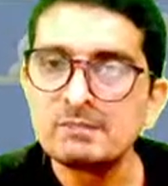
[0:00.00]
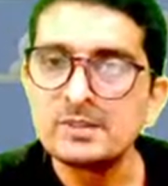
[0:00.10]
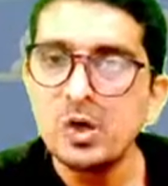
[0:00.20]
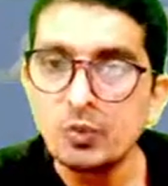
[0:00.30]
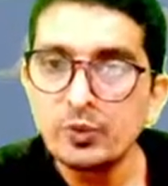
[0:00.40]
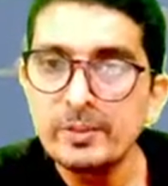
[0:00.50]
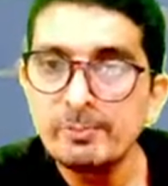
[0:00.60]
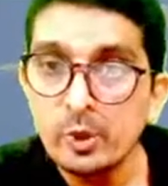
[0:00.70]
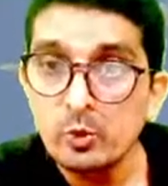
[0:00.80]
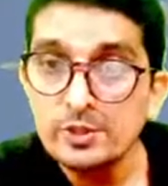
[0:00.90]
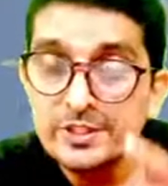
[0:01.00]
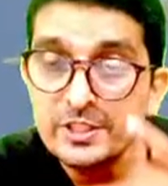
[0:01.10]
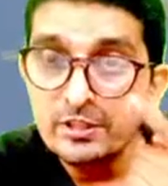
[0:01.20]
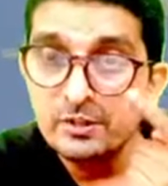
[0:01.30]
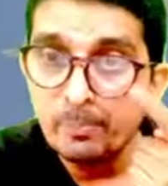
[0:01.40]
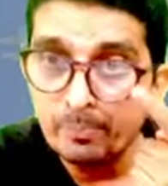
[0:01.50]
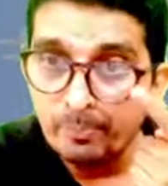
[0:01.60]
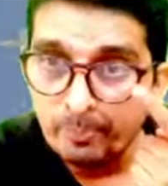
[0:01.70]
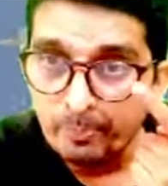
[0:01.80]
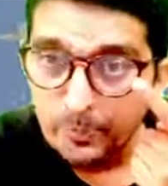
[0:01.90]
we pronounce it
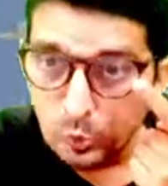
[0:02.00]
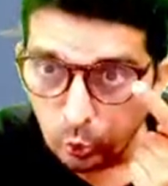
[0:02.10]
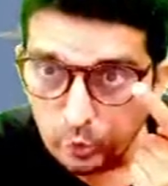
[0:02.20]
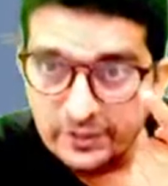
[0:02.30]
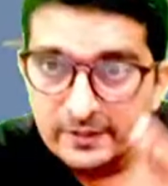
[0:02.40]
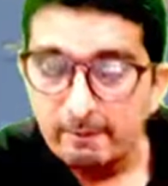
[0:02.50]
kut